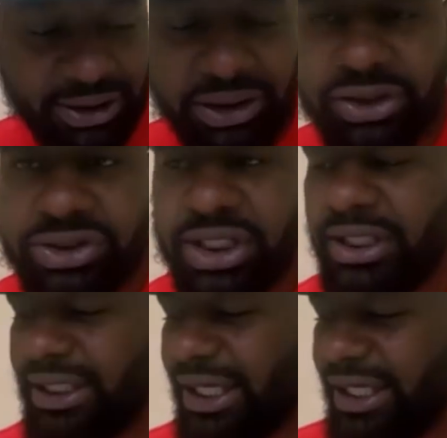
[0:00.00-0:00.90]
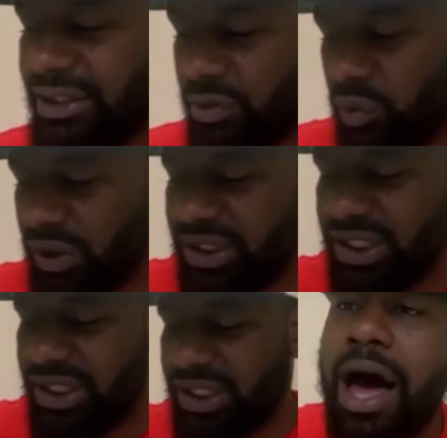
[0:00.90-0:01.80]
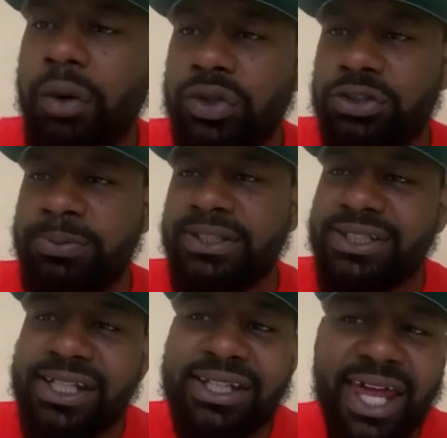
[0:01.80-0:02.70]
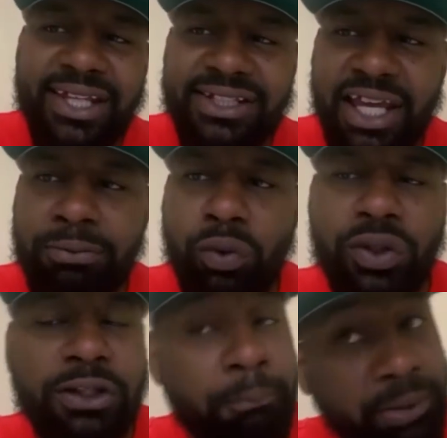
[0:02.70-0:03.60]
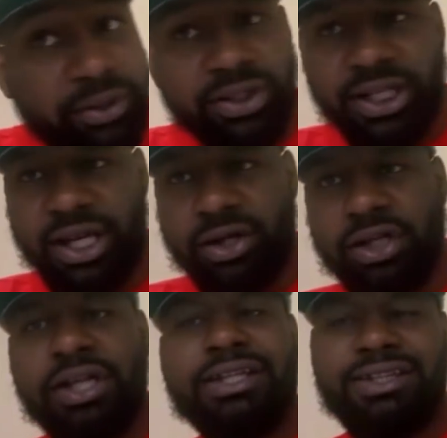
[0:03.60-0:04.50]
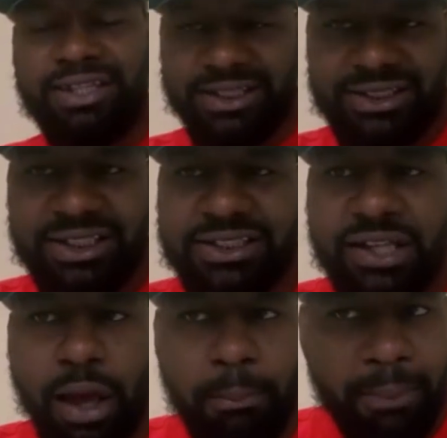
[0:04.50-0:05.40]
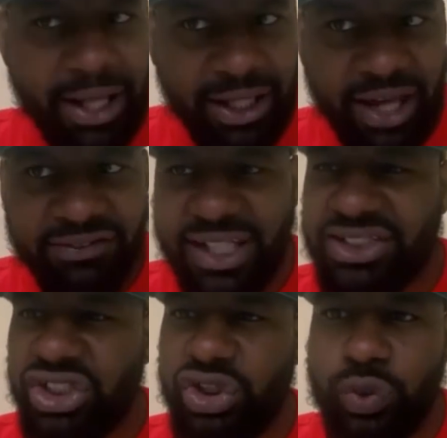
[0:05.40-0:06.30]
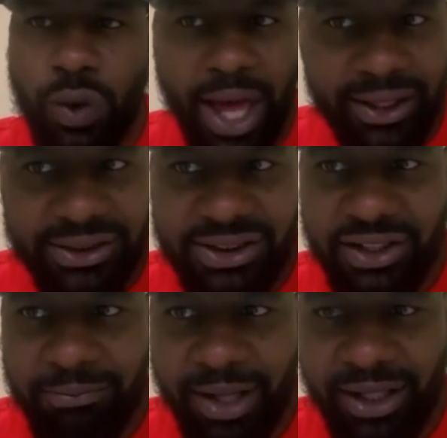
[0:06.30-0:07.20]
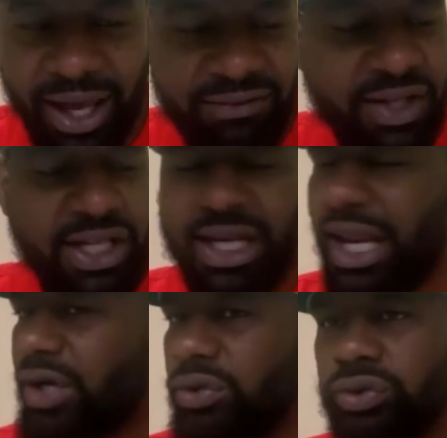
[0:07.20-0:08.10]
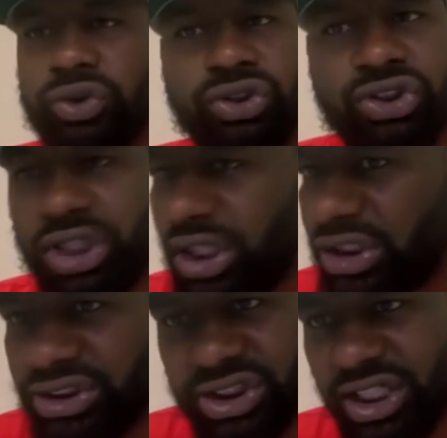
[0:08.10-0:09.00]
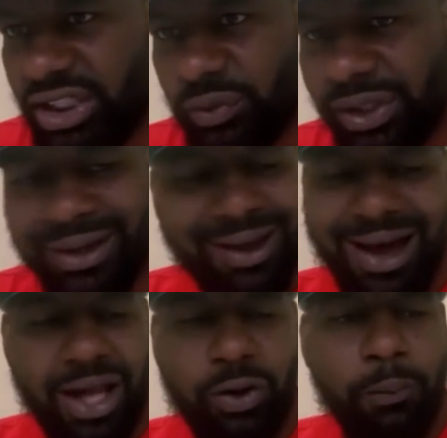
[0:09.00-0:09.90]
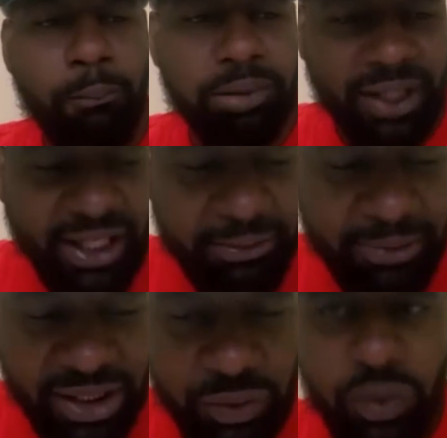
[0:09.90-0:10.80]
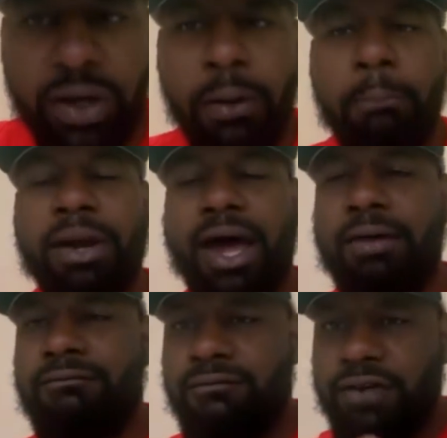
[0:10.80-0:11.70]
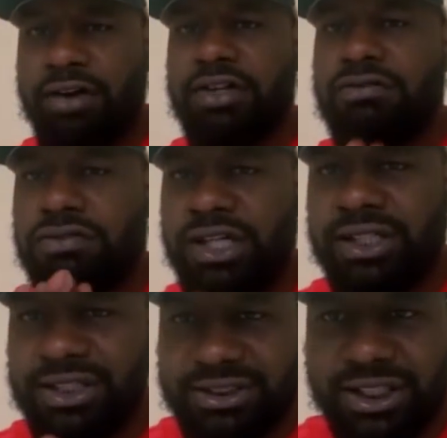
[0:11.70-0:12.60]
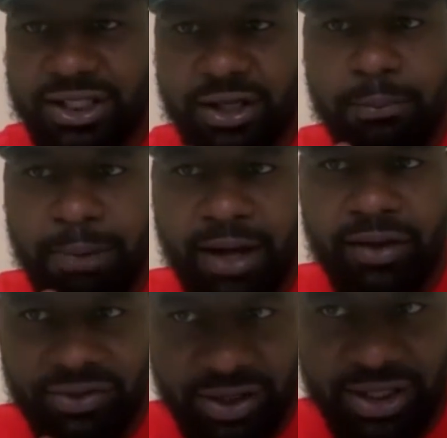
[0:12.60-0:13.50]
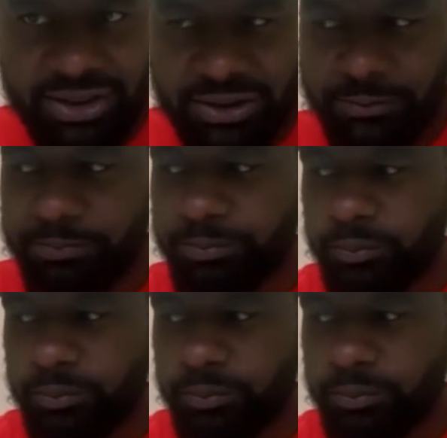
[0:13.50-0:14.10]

killers and within hours be sitting at a table with a billionaire. This is my life. That's the duality of my life. And I don't judge anyone. I don't blame anyone, but I am very realistic about this.